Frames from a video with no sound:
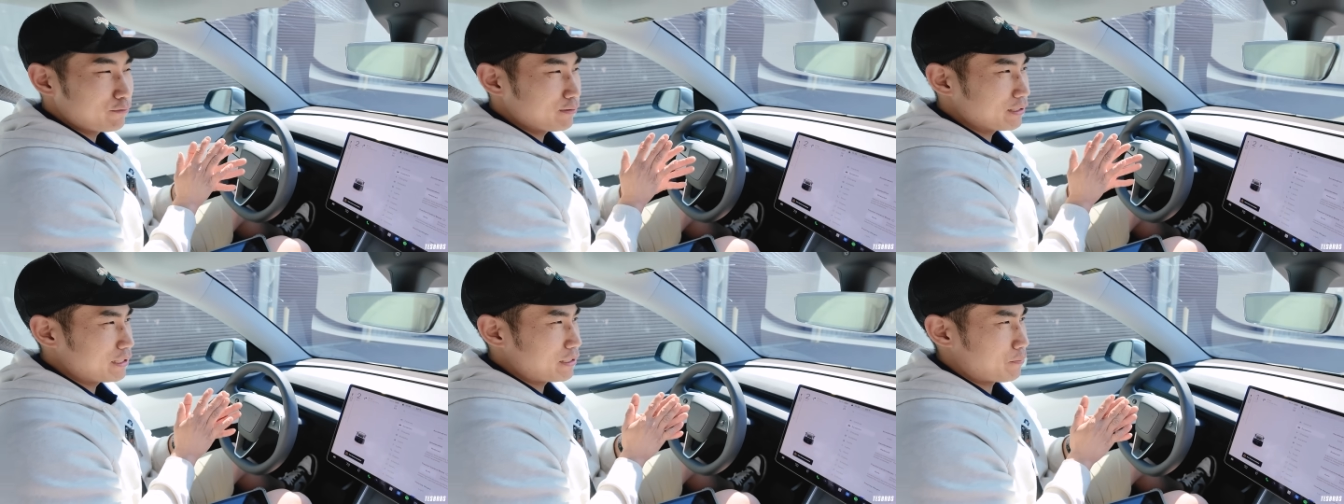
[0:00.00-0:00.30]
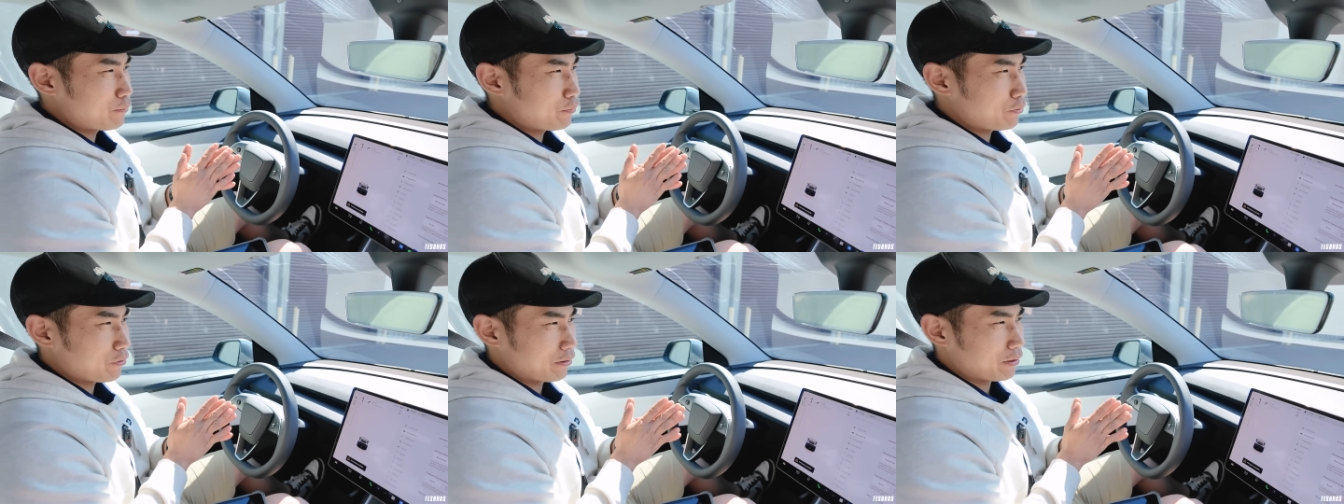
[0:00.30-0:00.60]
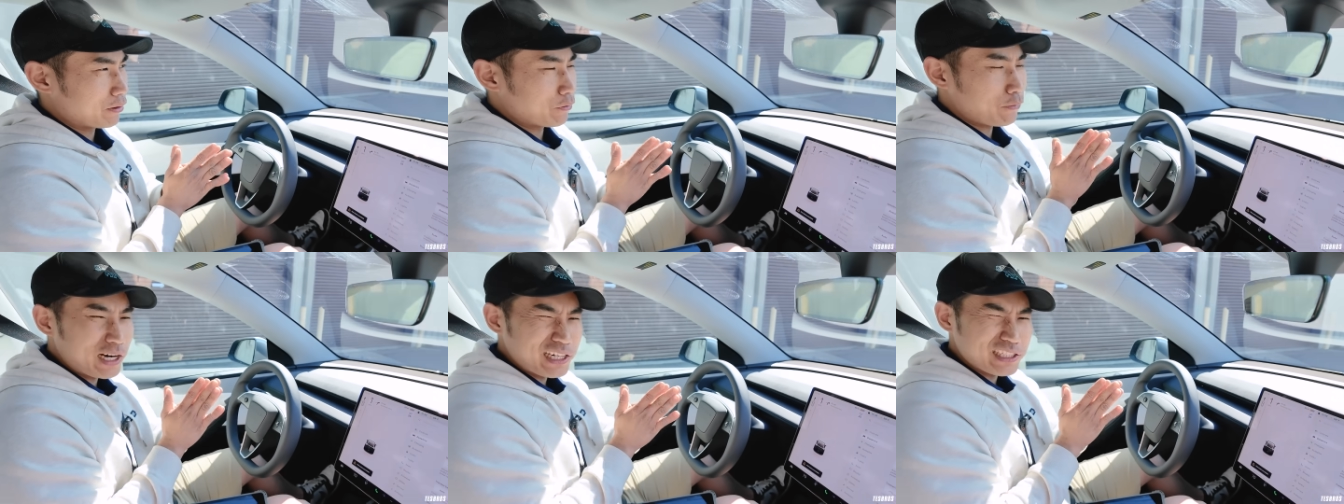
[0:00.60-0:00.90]
really
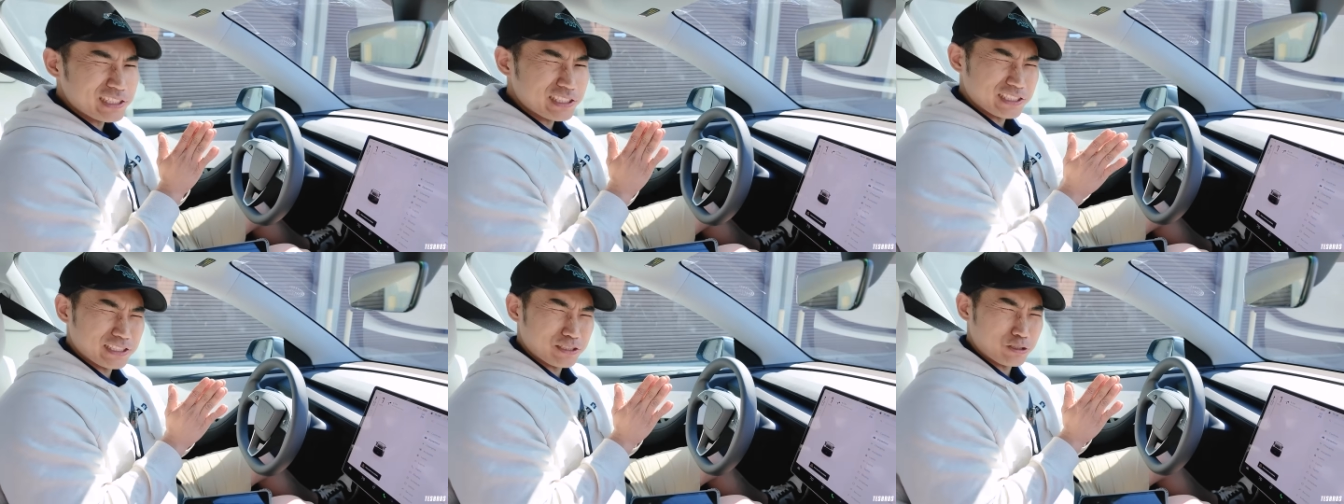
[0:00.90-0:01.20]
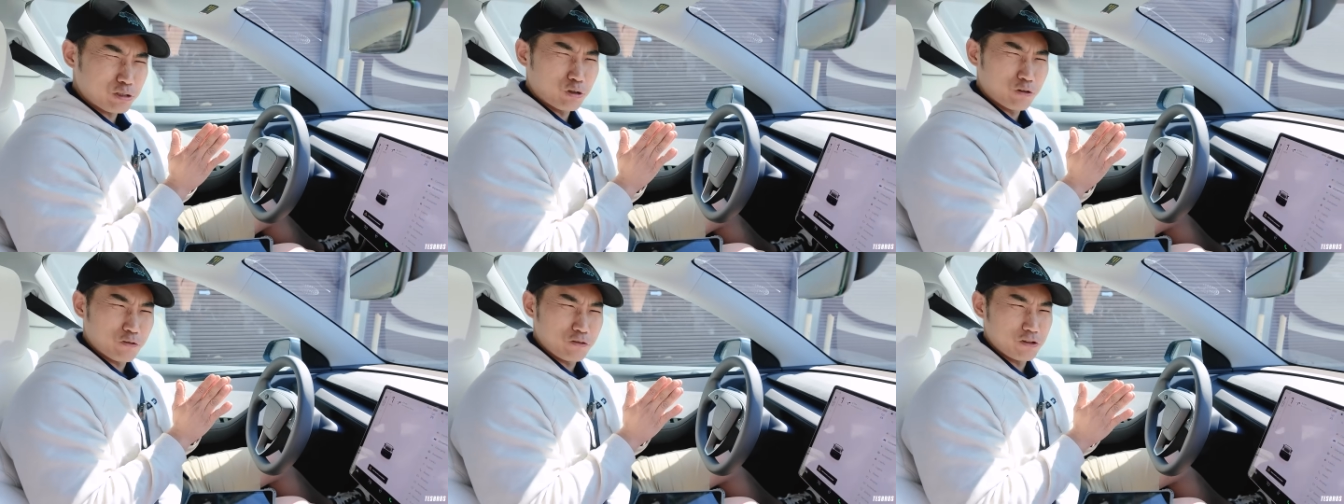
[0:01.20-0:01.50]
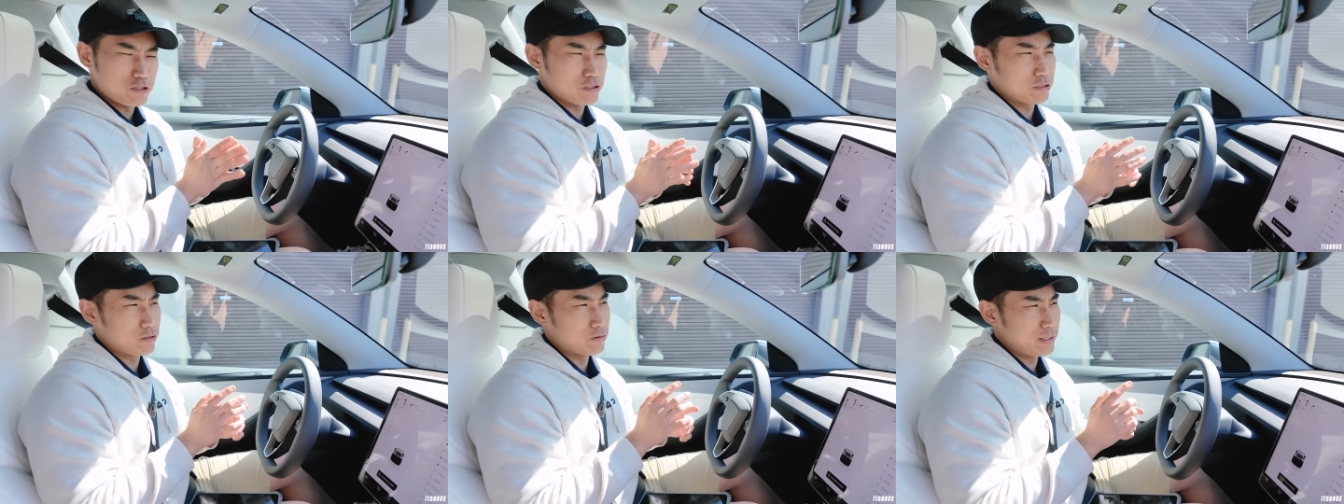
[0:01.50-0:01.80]
important? Why is this a cool
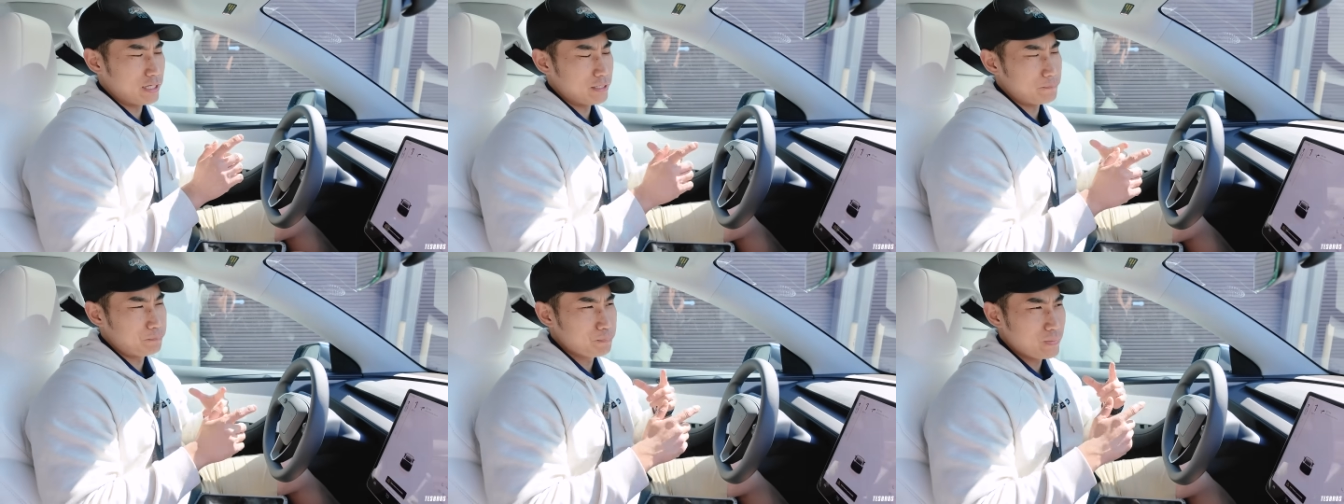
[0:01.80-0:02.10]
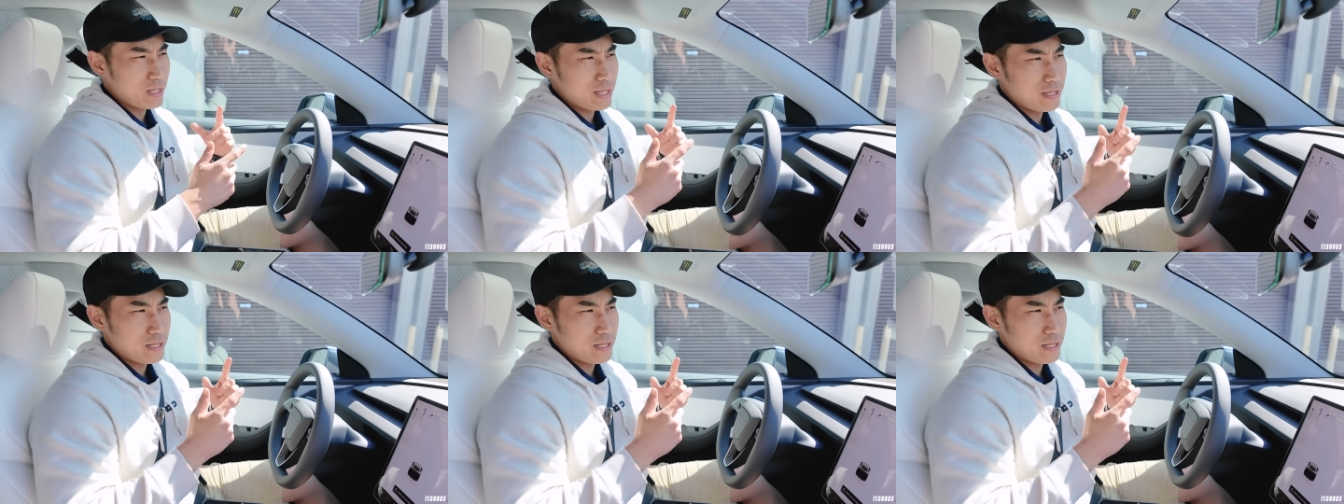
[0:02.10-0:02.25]
feature, right?